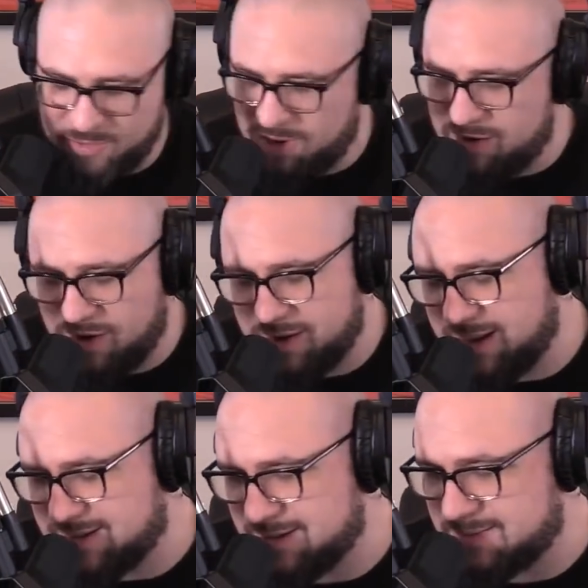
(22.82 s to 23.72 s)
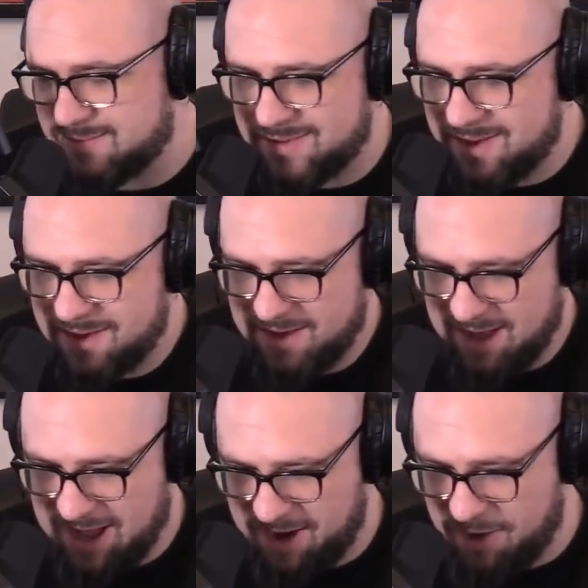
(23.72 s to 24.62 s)
Do look, listen.
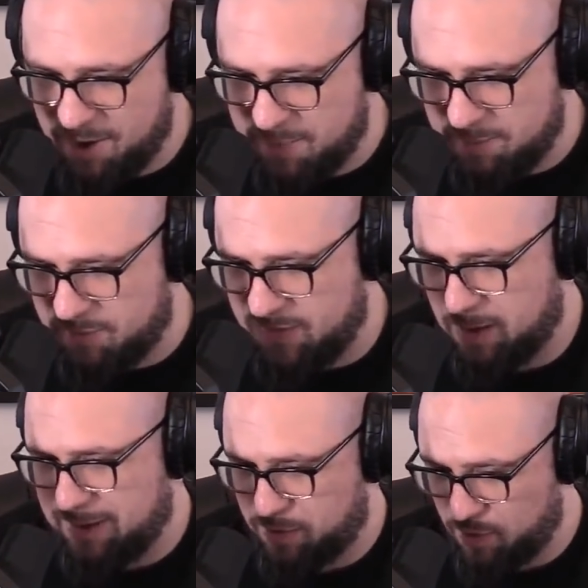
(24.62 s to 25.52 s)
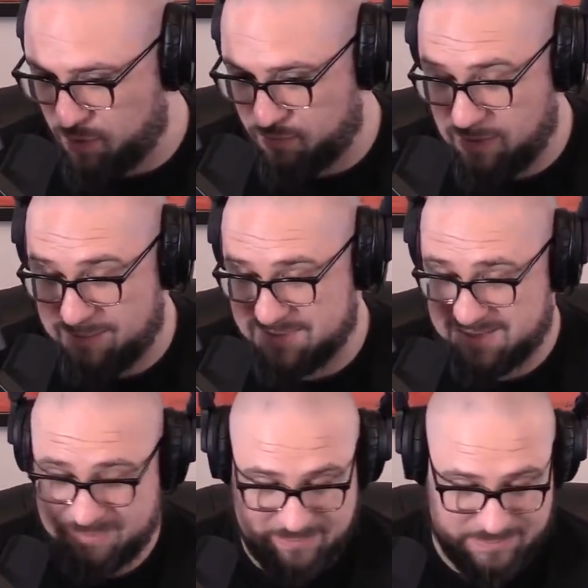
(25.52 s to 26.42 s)
I don't know how people feel about Gordon
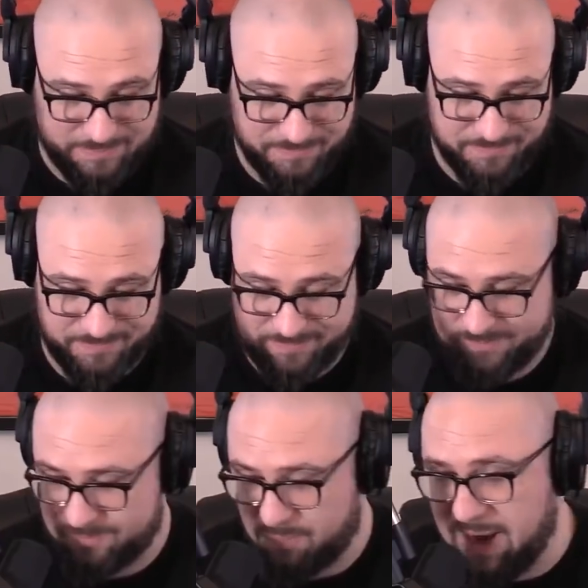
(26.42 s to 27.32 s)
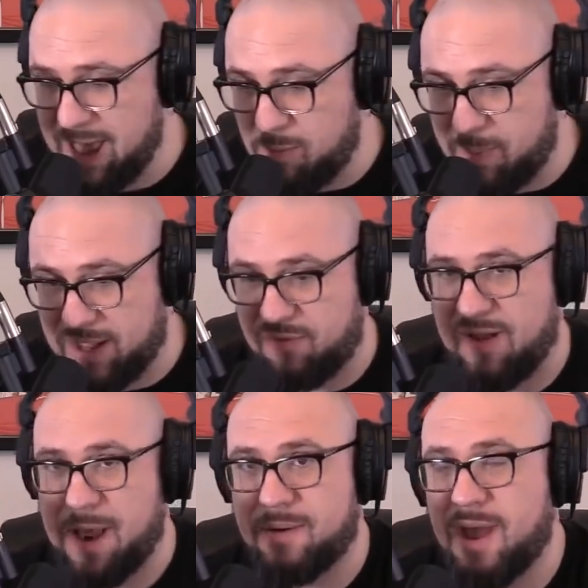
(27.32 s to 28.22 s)
Ramsay. But I am a big
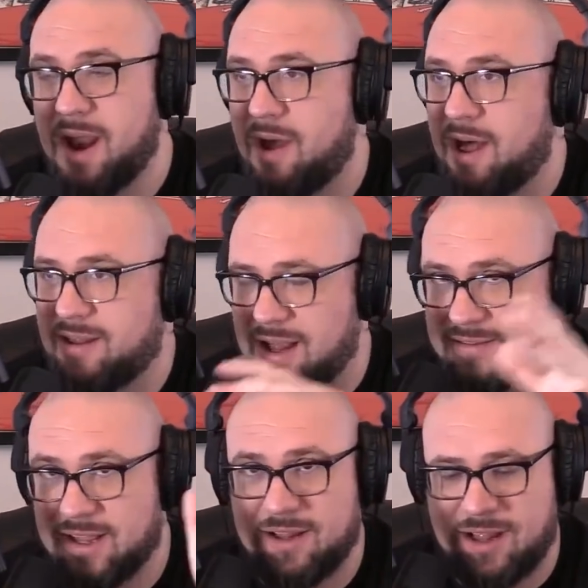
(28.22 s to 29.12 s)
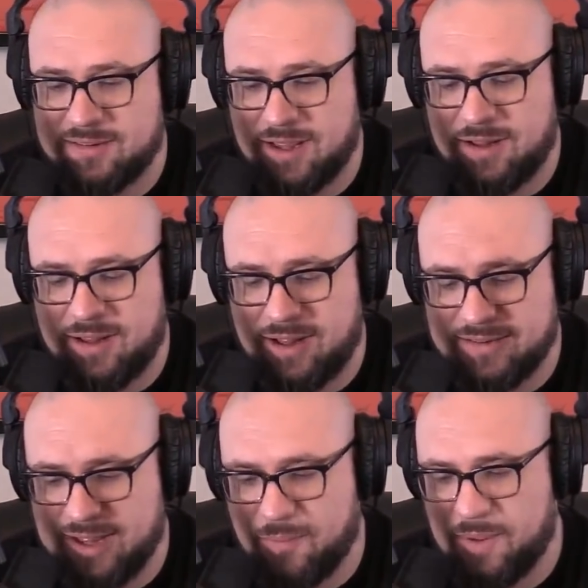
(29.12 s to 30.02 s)
fan. And I'll
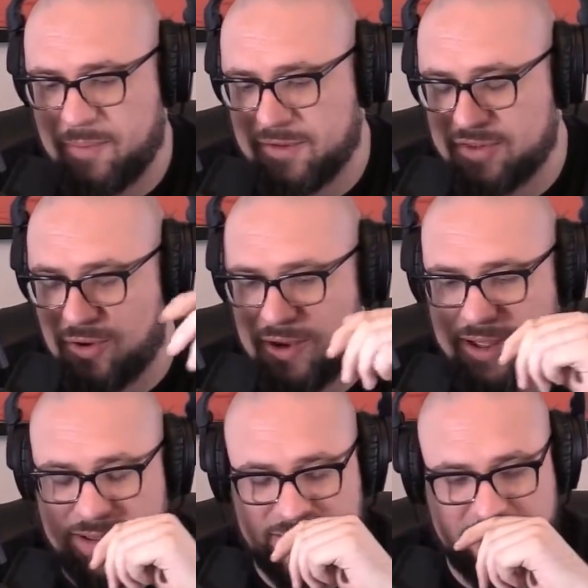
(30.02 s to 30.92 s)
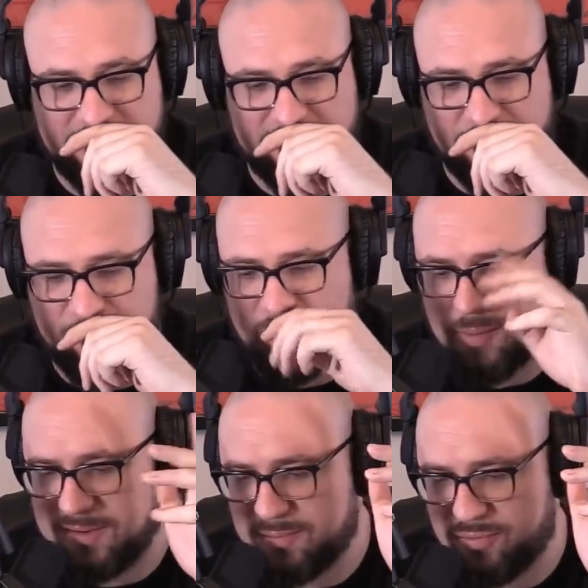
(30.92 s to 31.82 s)
tell people a story here that they'll
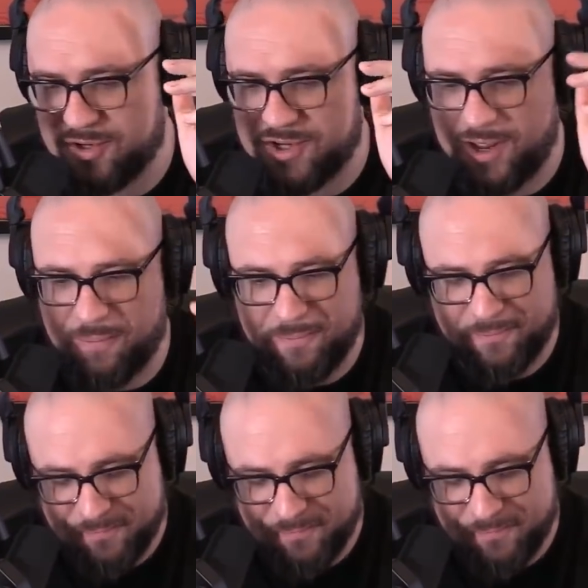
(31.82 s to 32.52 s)
probably appreciate.